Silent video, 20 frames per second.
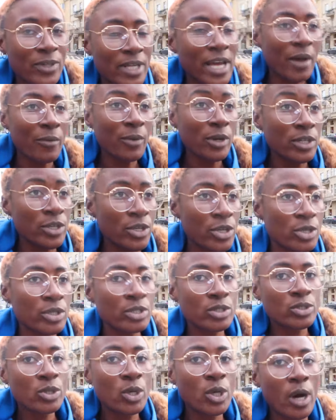that I want to
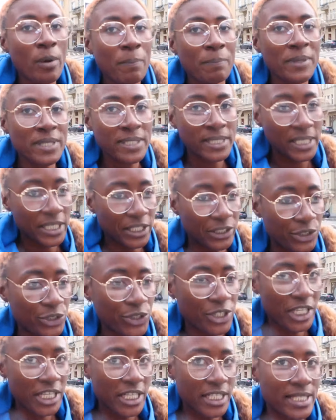use to complete a
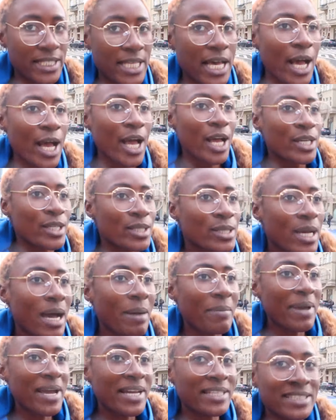dress. So
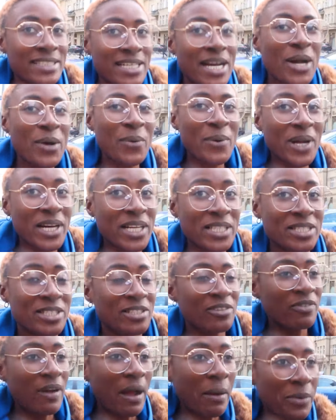I'm heading quickly to
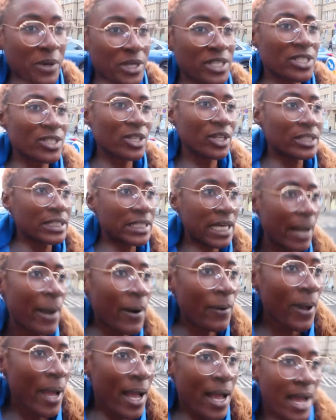the fabric store
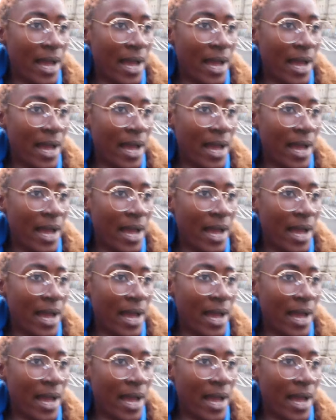now.